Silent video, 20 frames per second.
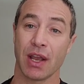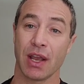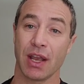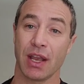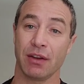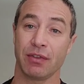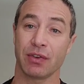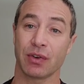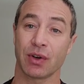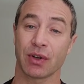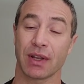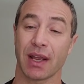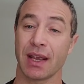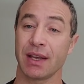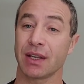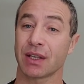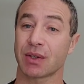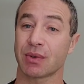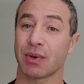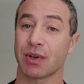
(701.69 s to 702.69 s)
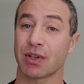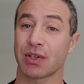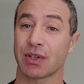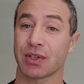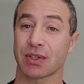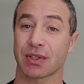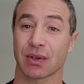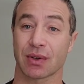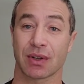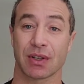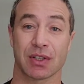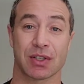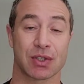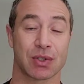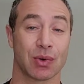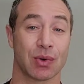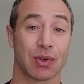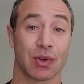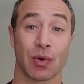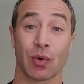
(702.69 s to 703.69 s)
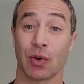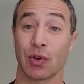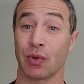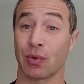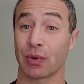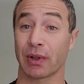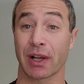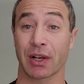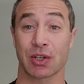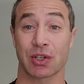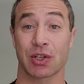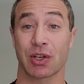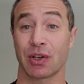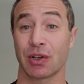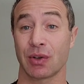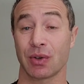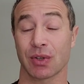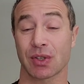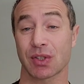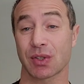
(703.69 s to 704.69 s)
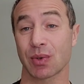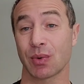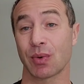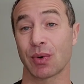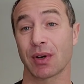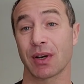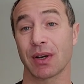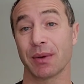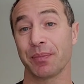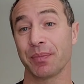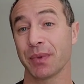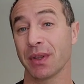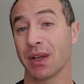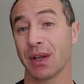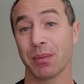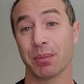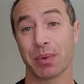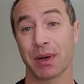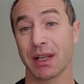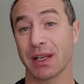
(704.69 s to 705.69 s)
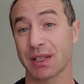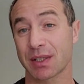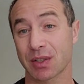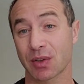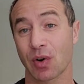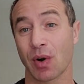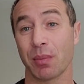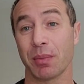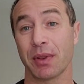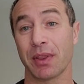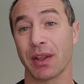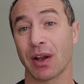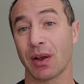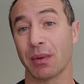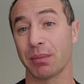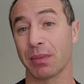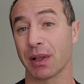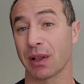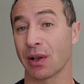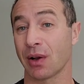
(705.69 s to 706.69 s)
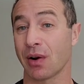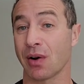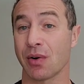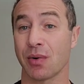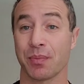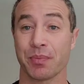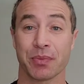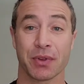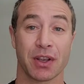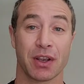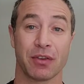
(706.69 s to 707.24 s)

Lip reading: If you got any questions or concern, or you would like to share your story, please comment down below.